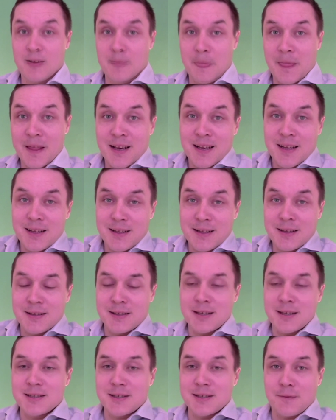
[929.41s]
And
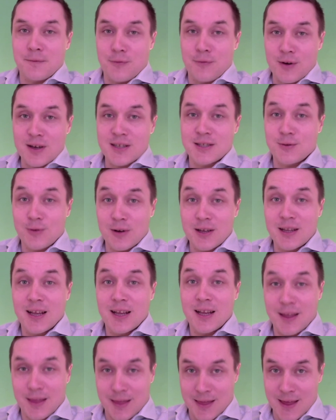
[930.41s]
it, it's a
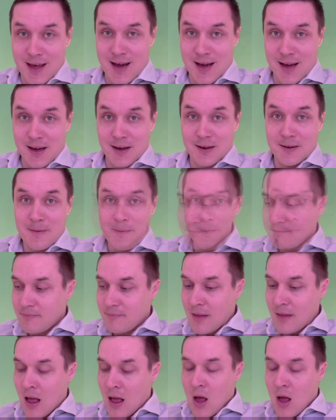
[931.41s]
frustrating thing
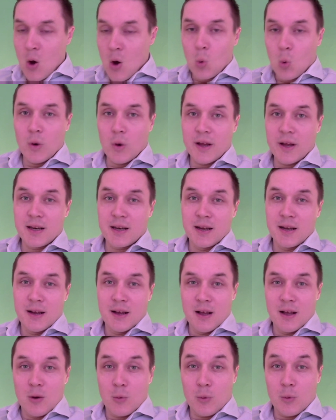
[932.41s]
when
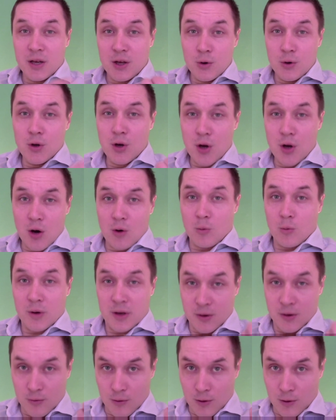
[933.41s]
when you know when
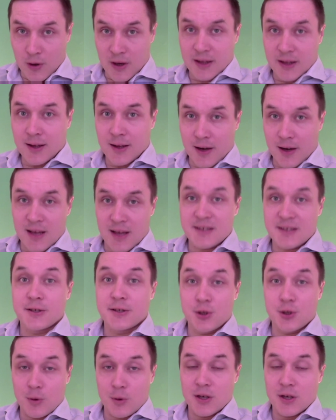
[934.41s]
you look at the client
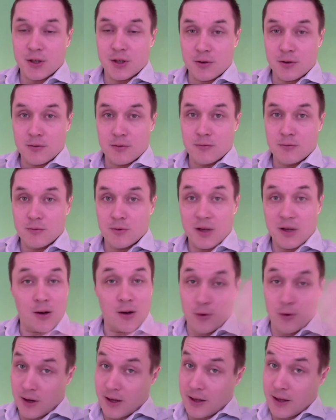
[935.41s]
situation
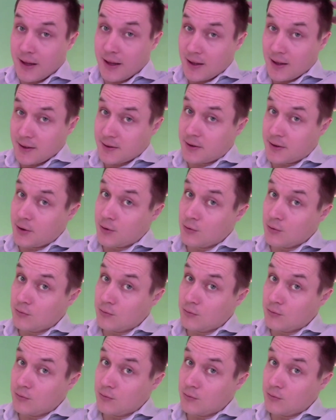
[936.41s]
or he tells you